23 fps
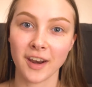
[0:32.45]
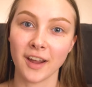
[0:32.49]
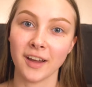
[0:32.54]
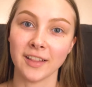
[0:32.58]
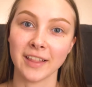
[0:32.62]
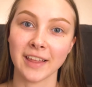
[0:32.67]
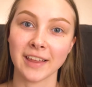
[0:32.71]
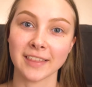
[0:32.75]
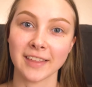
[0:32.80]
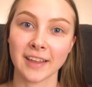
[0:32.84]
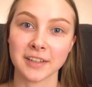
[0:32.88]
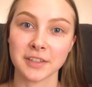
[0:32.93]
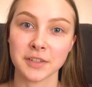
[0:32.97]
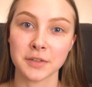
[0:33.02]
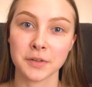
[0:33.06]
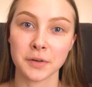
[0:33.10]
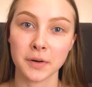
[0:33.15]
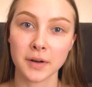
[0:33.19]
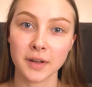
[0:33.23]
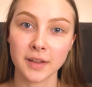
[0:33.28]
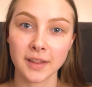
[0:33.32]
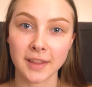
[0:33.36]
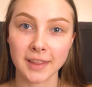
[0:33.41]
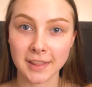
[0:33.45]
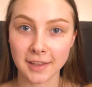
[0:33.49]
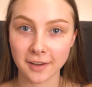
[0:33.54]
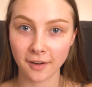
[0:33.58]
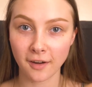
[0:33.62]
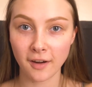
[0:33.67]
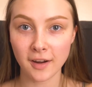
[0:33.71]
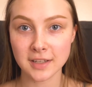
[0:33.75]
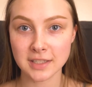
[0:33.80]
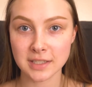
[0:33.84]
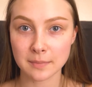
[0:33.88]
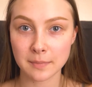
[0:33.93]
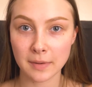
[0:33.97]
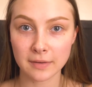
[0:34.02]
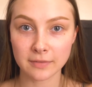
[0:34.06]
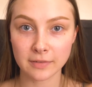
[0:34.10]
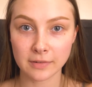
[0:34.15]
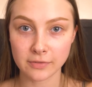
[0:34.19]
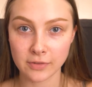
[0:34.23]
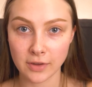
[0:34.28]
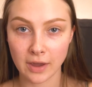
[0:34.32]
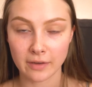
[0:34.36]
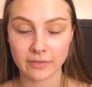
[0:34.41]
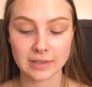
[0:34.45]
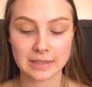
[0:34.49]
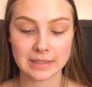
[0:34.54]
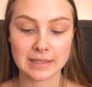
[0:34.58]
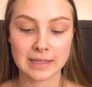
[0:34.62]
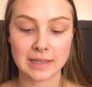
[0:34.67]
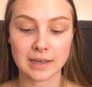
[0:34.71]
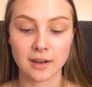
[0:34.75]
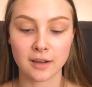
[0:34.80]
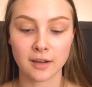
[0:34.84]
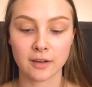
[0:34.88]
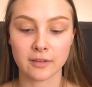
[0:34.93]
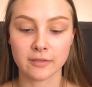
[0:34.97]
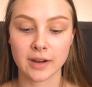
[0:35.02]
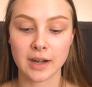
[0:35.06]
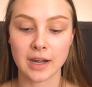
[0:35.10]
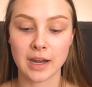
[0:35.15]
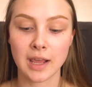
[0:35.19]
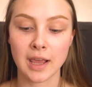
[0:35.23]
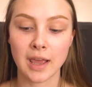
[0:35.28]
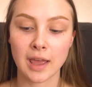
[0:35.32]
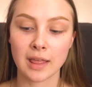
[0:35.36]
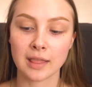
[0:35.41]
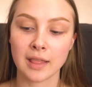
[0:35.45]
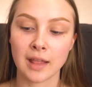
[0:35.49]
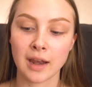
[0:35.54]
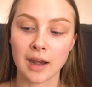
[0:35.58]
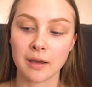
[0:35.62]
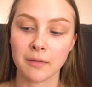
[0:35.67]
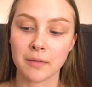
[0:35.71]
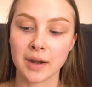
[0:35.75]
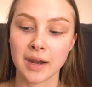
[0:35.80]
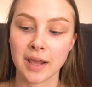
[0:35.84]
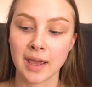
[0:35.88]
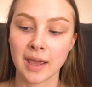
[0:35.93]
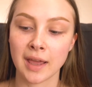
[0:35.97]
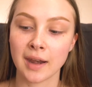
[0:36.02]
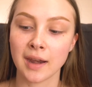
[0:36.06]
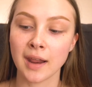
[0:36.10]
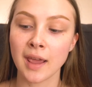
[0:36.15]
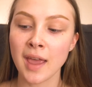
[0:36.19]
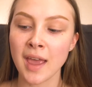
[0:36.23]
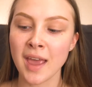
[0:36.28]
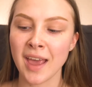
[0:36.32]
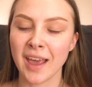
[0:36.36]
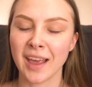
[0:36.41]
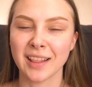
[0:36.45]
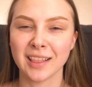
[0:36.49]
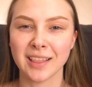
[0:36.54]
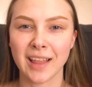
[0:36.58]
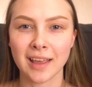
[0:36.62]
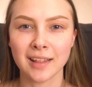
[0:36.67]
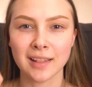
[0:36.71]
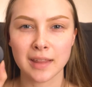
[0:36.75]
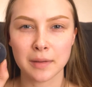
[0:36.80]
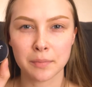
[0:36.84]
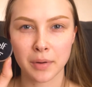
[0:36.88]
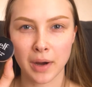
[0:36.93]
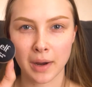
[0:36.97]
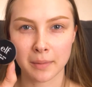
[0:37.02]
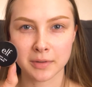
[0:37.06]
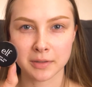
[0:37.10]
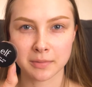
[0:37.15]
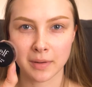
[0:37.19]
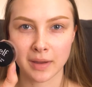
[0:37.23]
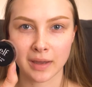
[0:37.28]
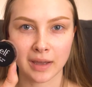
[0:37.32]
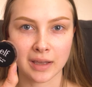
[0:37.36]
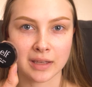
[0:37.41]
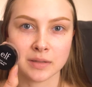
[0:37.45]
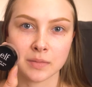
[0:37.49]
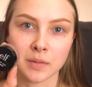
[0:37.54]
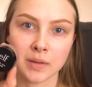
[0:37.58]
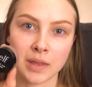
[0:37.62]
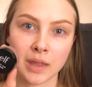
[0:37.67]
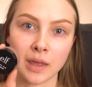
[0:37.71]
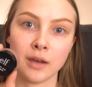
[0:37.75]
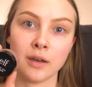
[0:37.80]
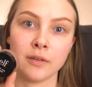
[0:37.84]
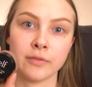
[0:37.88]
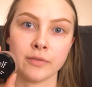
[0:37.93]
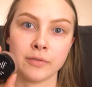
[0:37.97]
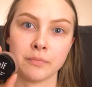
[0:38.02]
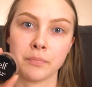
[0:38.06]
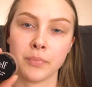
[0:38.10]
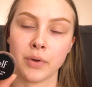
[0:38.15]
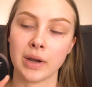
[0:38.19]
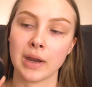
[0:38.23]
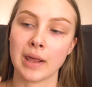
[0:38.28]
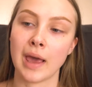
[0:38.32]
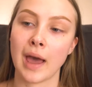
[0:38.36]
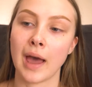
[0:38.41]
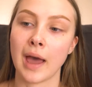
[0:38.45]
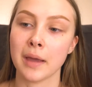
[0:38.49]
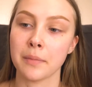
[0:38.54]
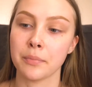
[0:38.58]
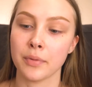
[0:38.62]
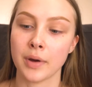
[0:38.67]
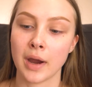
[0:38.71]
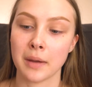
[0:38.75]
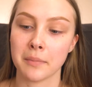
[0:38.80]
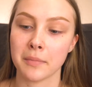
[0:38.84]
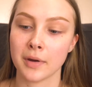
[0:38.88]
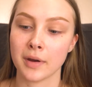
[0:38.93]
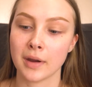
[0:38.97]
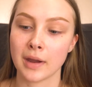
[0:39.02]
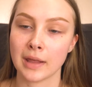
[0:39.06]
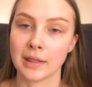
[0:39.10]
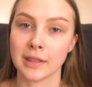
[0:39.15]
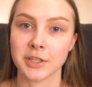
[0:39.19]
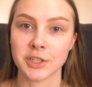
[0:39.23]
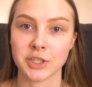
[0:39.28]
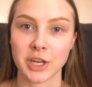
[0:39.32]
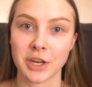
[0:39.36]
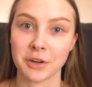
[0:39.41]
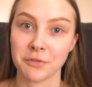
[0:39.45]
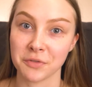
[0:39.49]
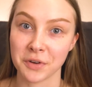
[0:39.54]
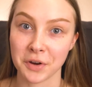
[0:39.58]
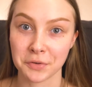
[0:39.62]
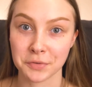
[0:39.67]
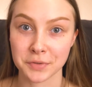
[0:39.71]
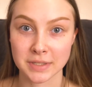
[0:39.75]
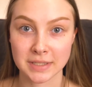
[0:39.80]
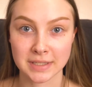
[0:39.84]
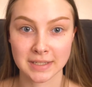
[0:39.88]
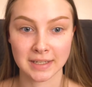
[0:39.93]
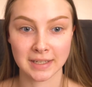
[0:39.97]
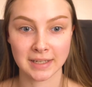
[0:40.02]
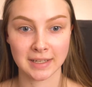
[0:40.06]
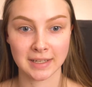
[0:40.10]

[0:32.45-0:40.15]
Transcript: I'll link that tutorial in the cards above if you haven't seen it already. And then I went ahead and lightly primed my eyes with the e.l.f. Putty eye primer in the shade Rose.